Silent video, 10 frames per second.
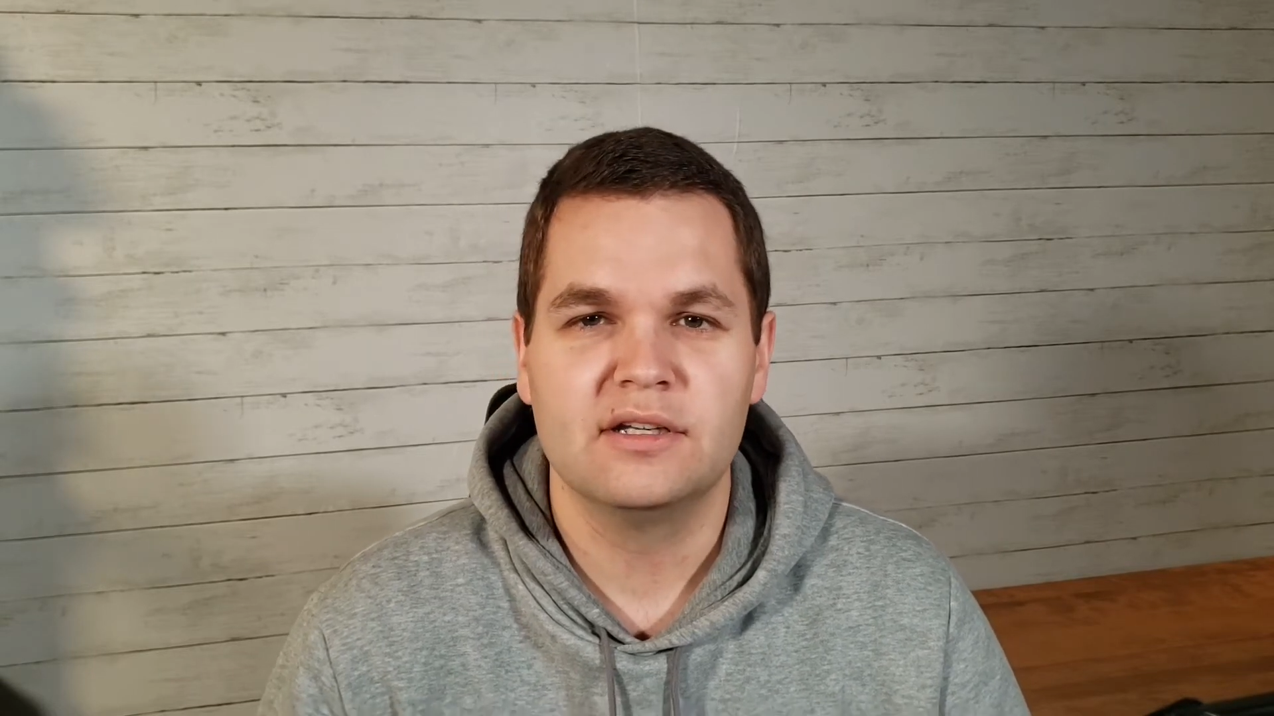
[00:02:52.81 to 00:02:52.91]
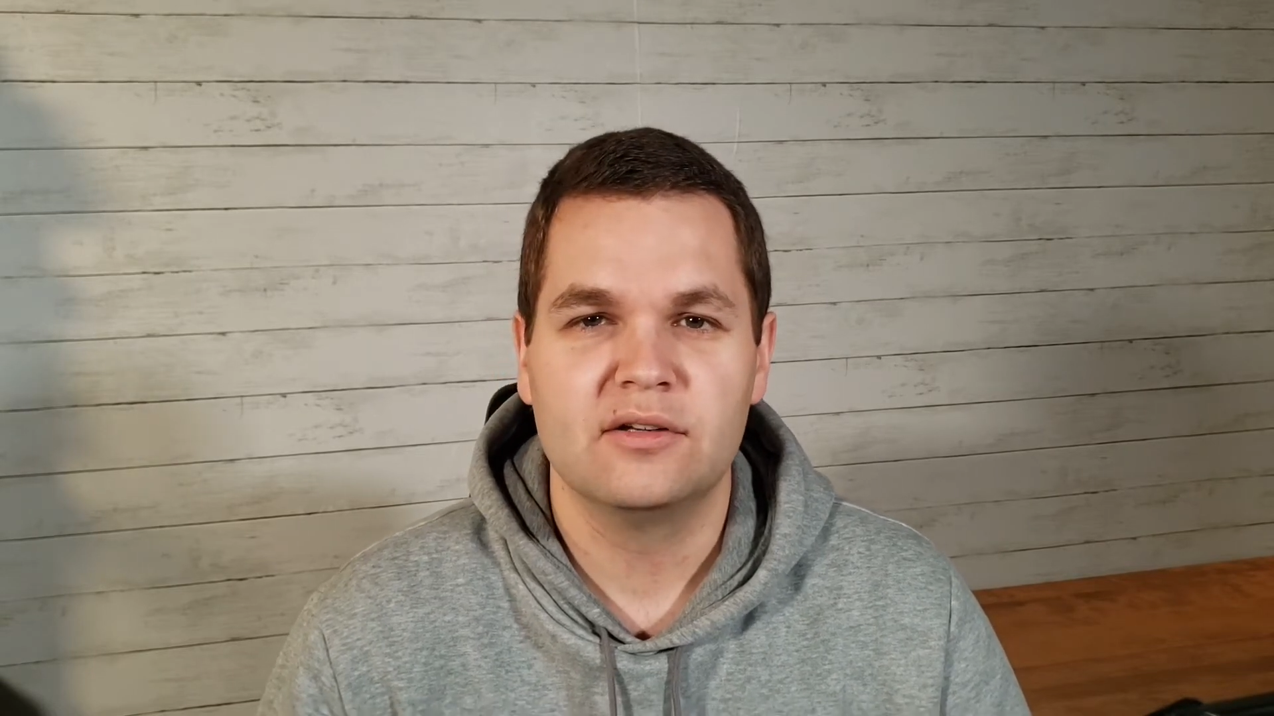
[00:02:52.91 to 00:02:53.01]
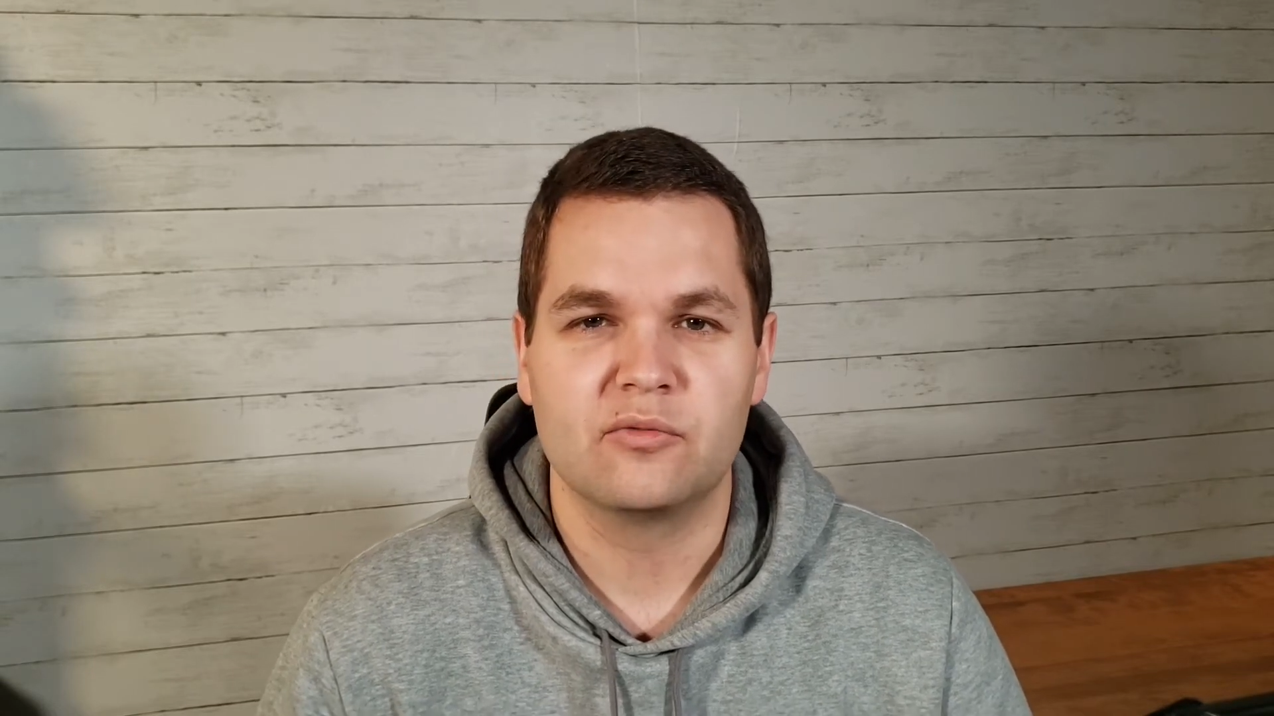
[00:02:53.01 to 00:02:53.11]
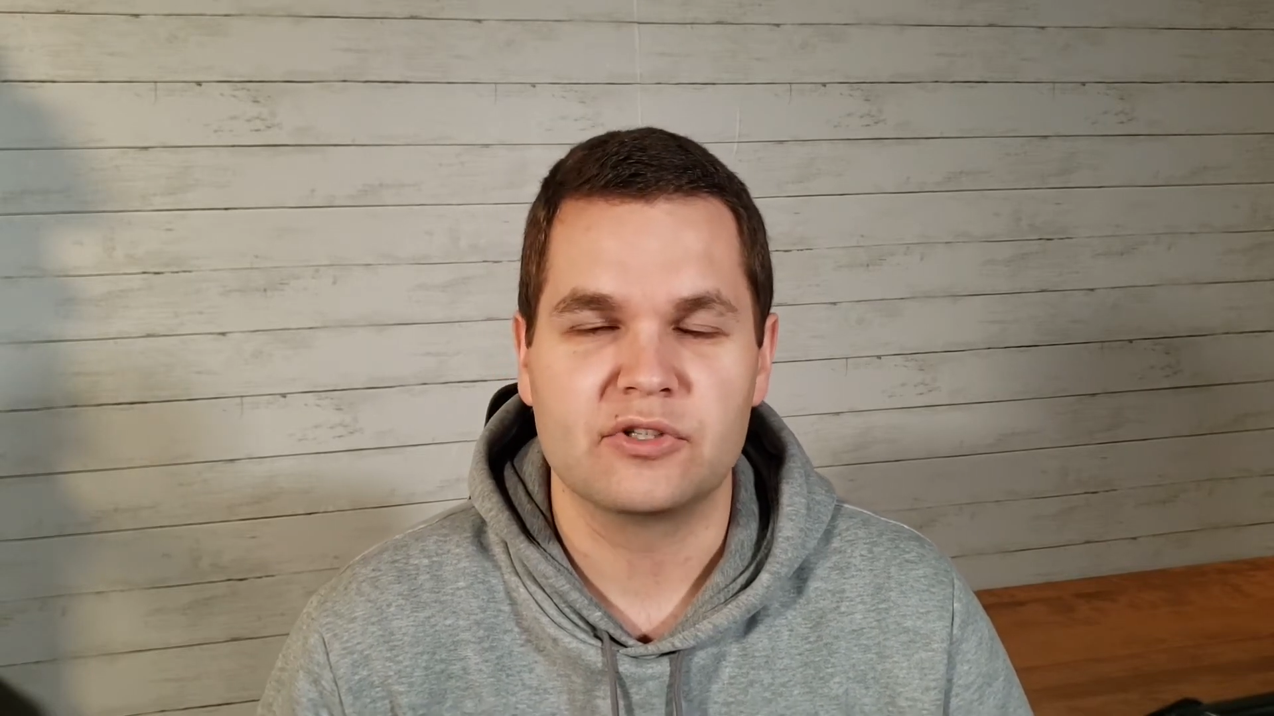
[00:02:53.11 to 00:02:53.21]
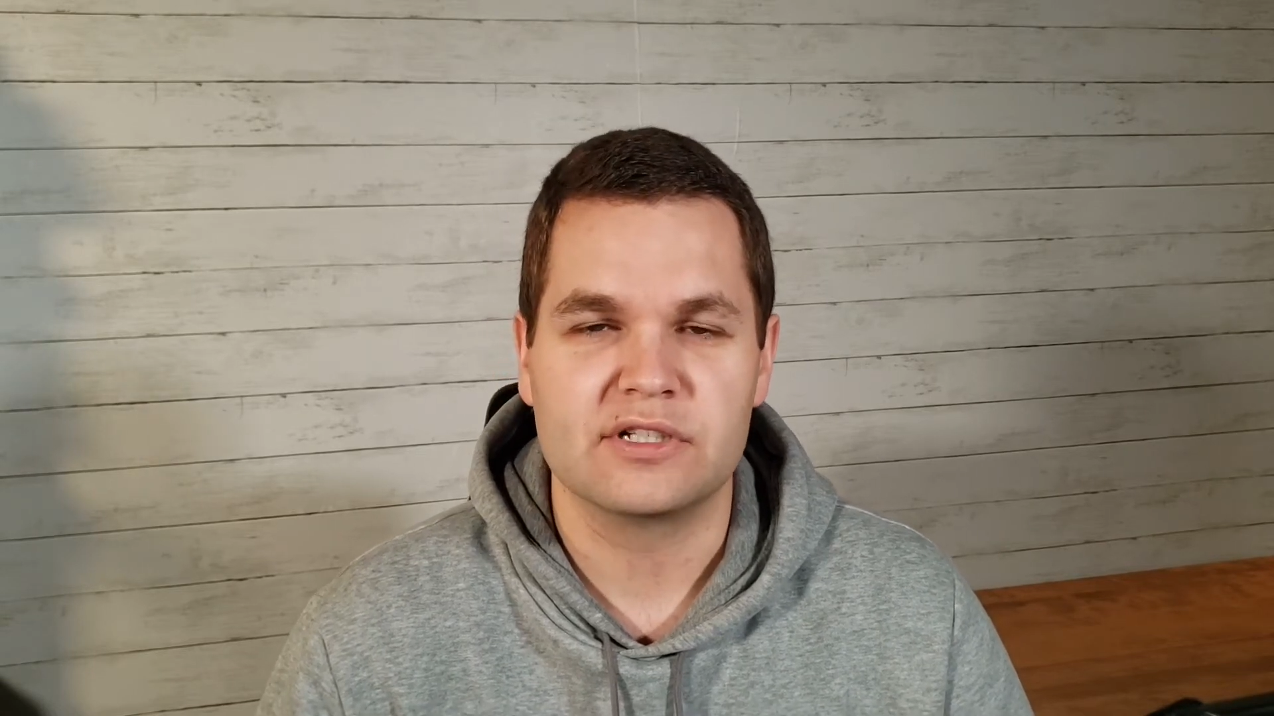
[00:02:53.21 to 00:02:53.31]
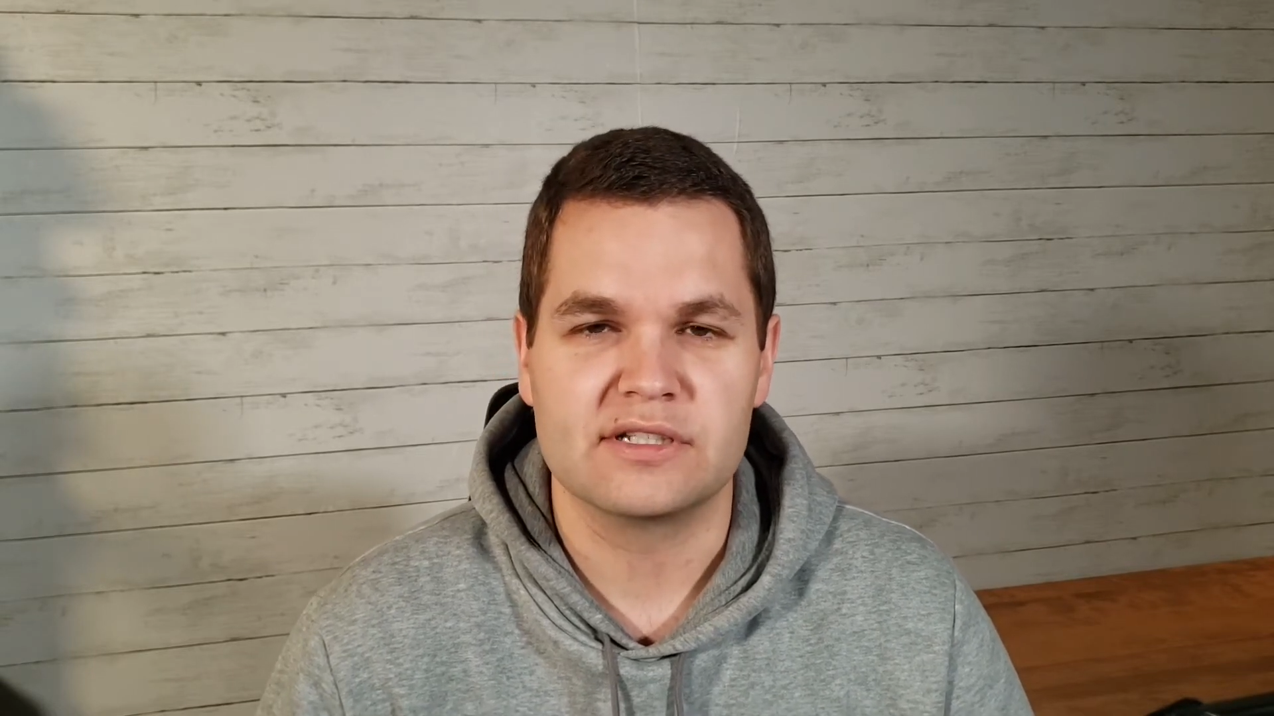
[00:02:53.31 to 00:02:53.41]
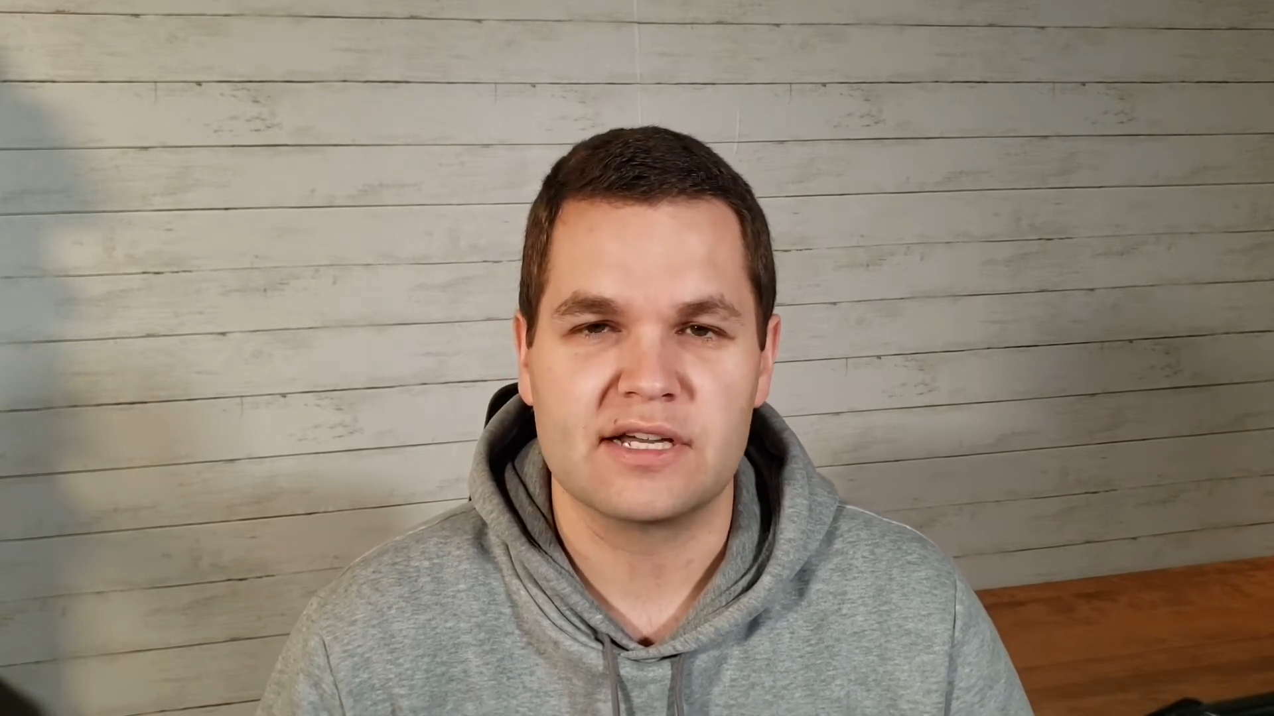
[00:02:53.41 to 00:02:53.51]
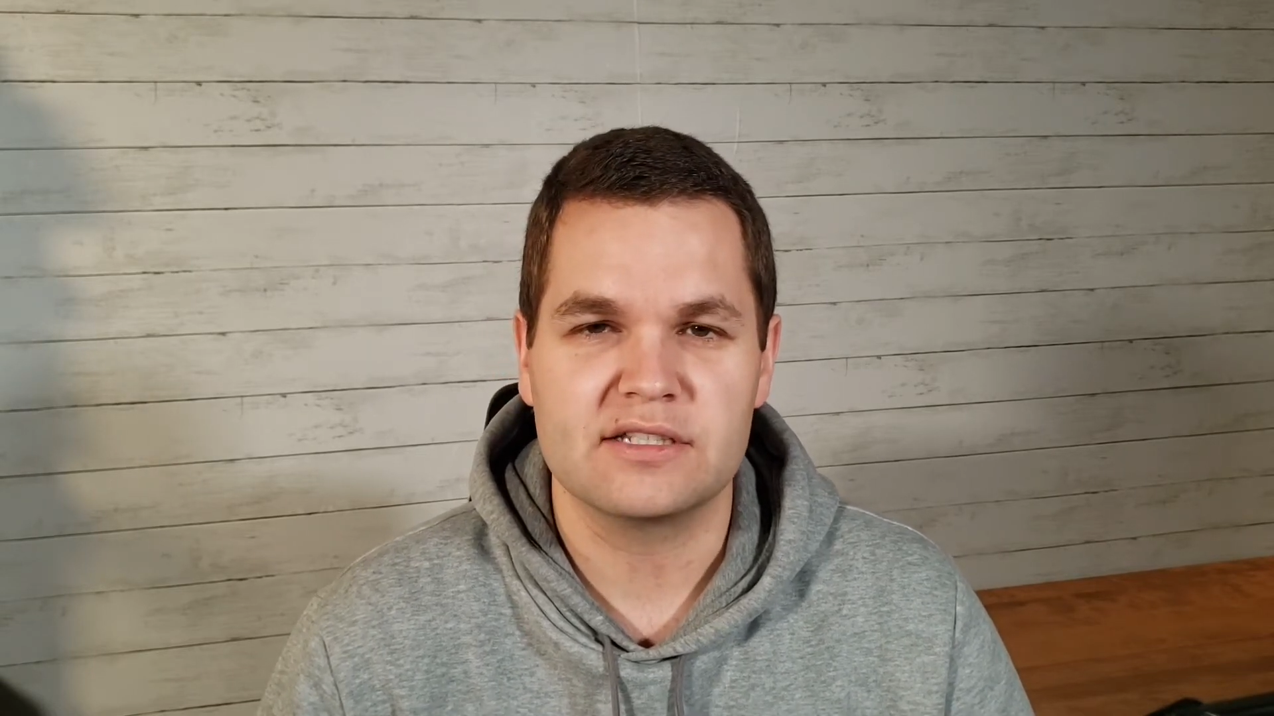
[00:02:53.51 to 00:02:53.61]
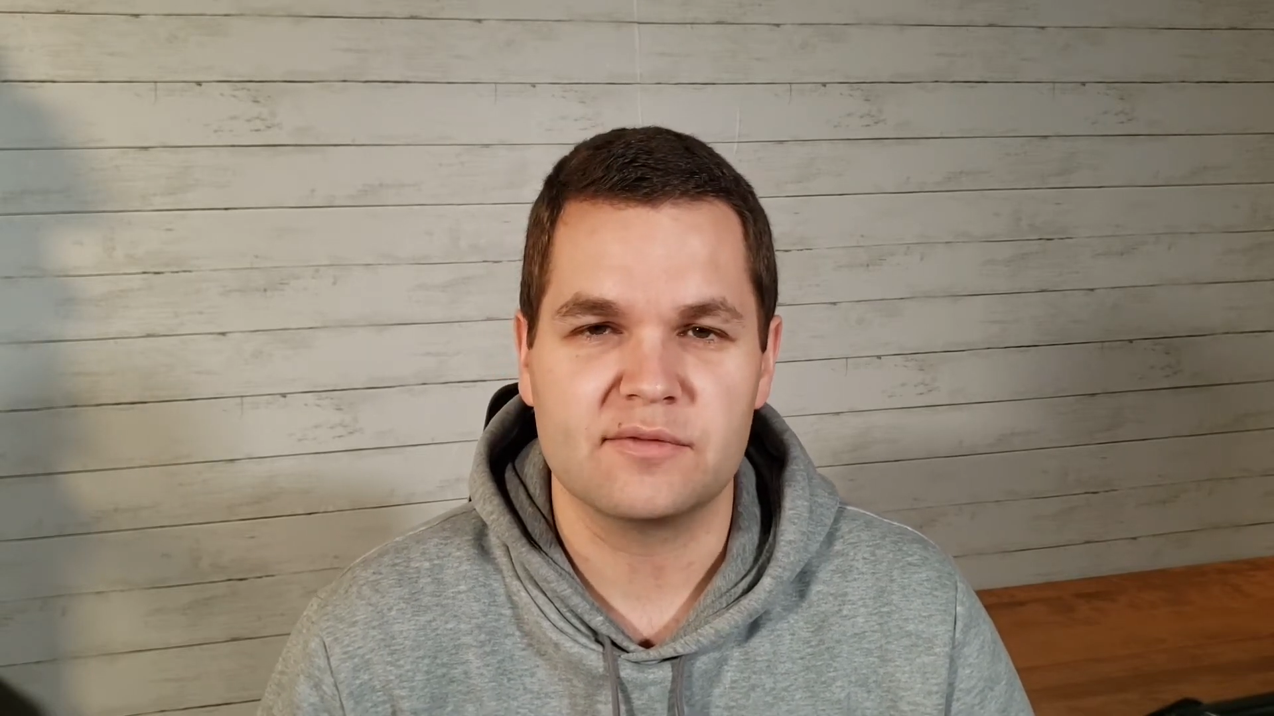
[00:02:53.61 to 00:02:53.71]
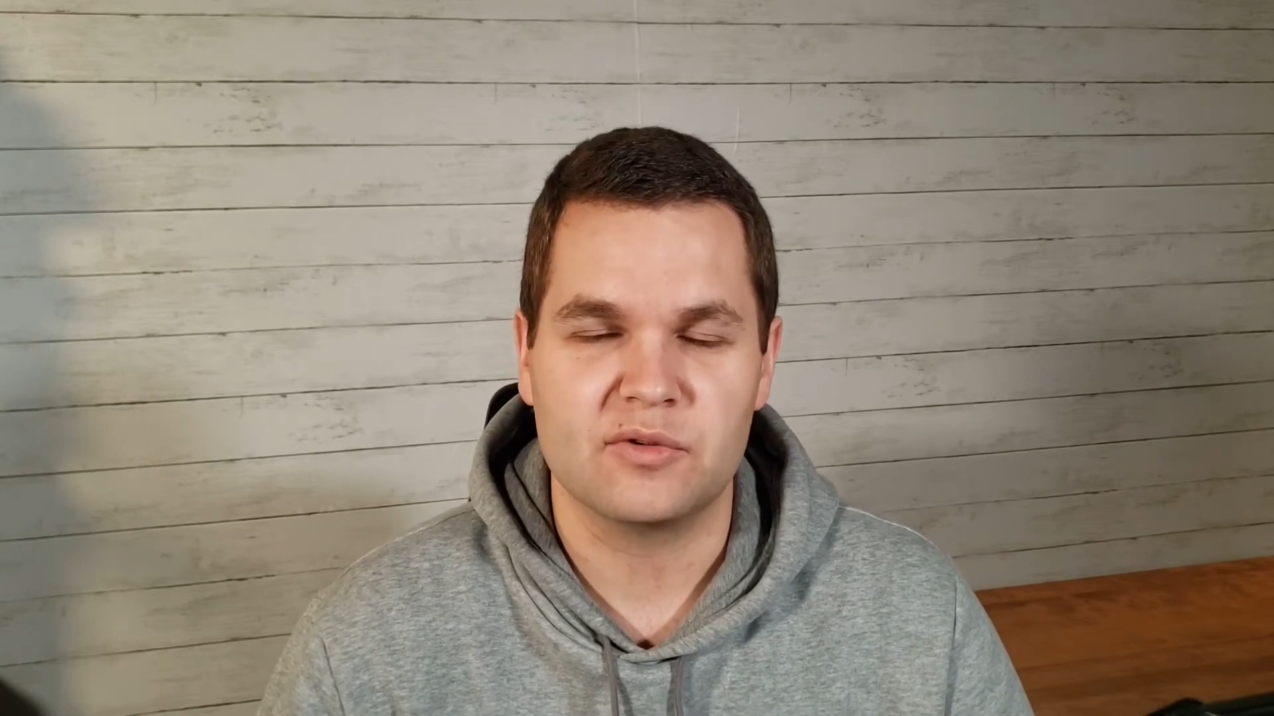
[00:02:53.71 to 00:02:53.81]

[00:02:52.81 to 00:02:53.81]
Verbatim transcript: which is nice